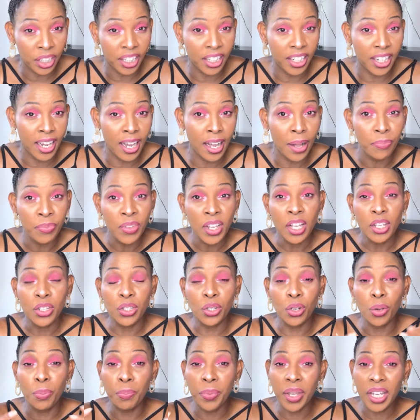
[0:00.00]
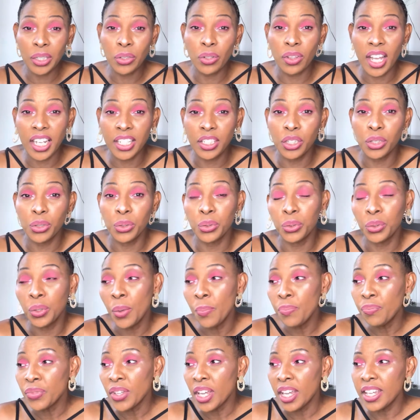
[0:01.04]
Yeah, so make sure that you
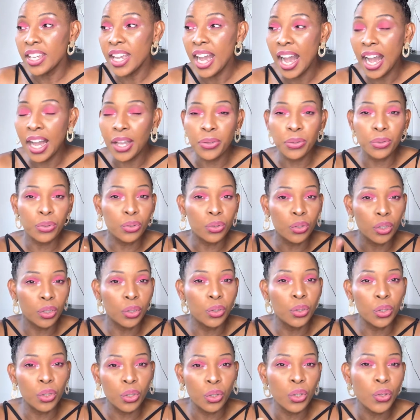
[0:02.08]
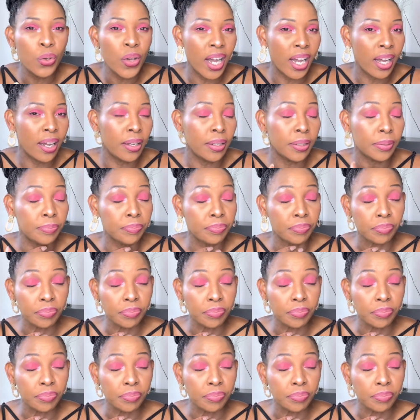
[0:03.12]
do your